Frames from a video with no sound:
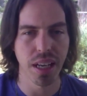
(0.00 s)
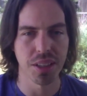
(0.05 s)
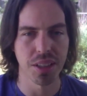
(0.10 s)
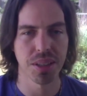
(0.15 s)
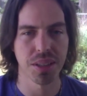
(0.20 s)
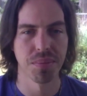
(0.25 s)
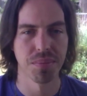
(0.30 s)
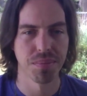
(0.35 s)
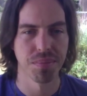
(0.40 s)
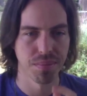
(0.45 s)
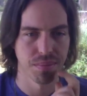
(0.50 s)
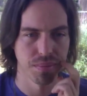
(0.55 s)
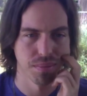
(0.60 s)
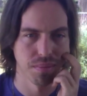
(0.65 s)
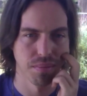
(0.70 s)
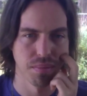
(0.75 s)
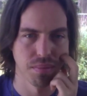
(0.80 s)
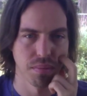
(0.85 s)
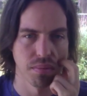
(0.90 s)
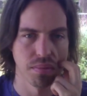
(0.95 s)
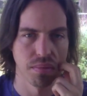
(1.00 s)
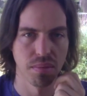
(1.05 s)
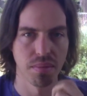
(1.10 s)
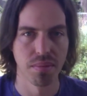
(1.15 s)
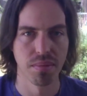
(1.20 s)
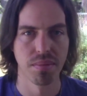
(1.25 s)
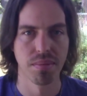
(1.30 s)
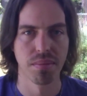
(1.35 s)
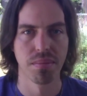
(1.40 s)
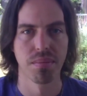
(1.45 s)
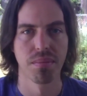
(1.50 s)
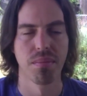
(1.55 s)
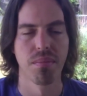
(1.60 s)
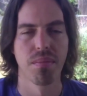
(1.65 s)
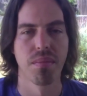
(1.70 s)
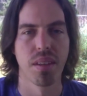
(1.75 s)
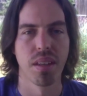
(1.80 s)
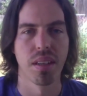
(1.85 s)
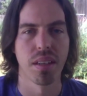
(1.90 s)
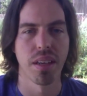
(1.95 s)
Maybe purchase it if they're able to,
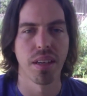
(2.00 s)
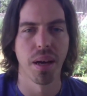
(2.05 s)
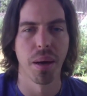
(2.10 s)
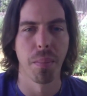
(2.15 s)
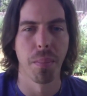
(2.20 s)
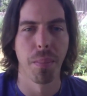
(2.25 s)
but